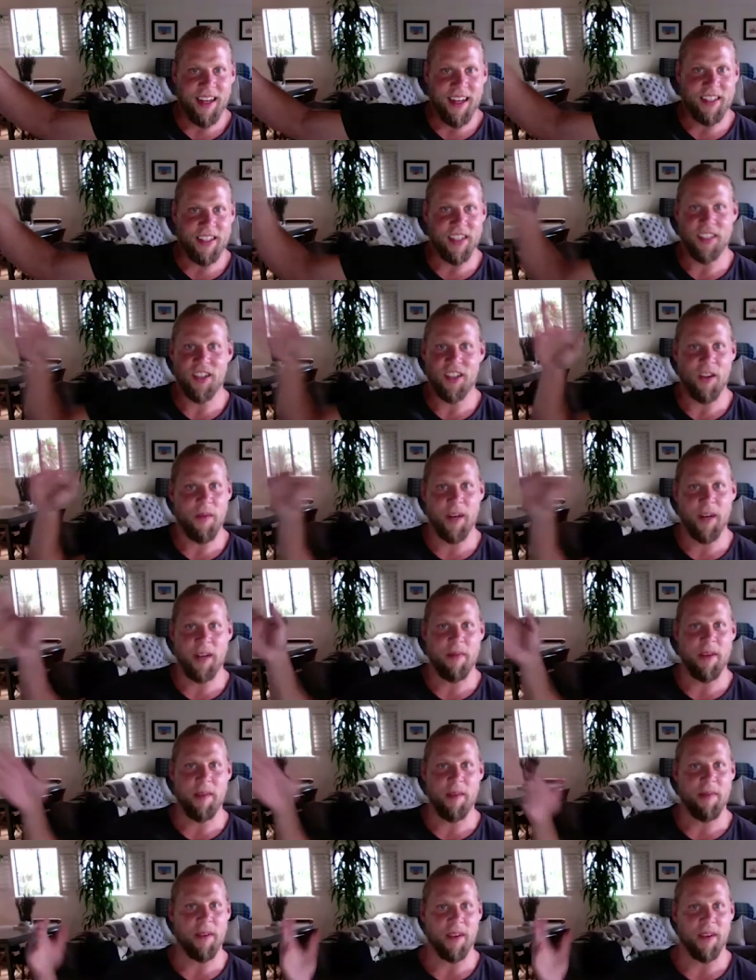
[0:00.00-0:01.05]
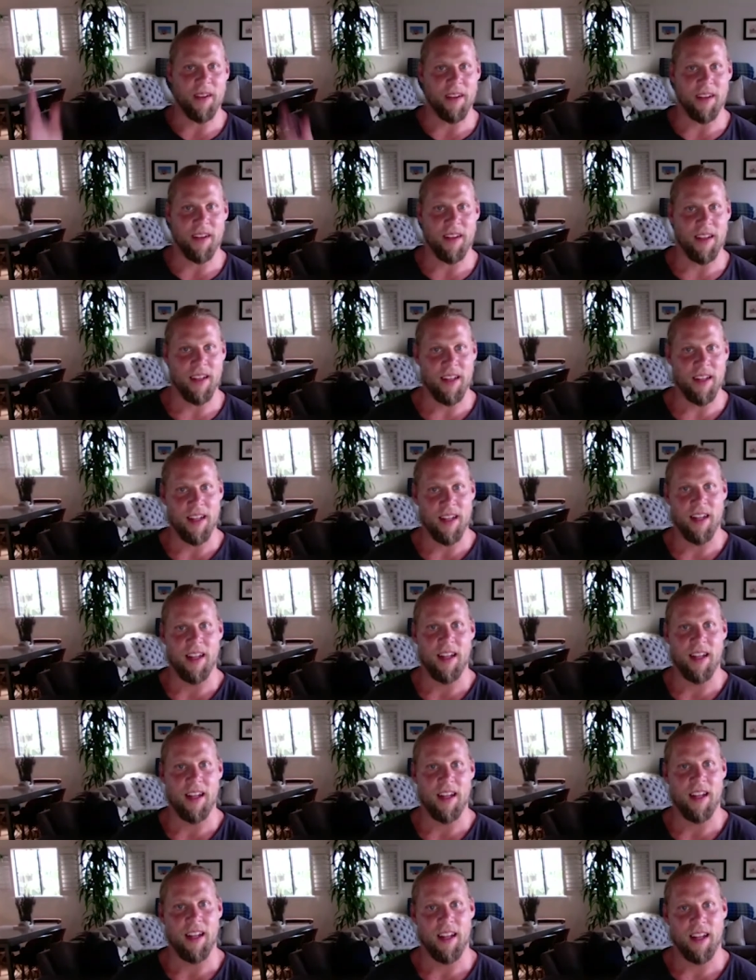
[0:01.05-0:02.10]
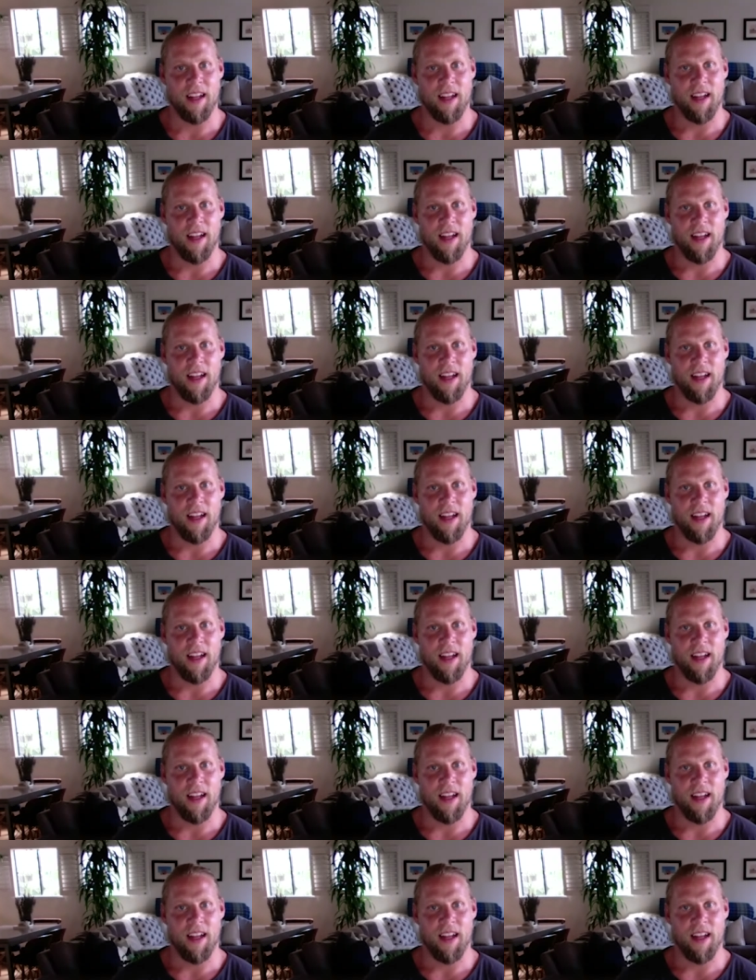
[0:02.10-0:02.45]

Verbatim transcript: I've never never heard it put